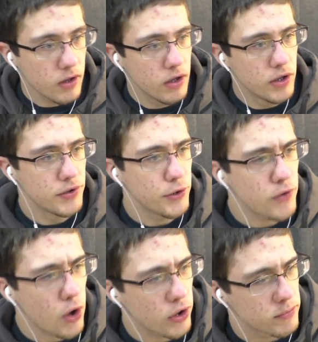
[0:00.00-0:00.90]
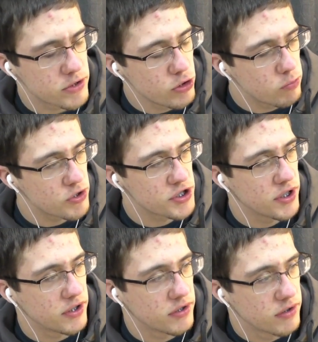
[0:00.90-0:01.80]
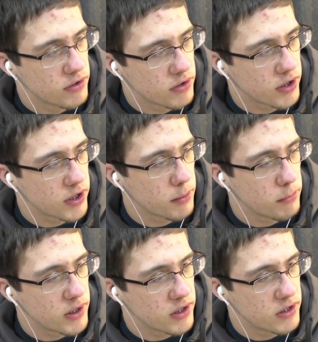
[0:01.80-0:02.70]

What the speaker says: You've gone up 2% in like a minute.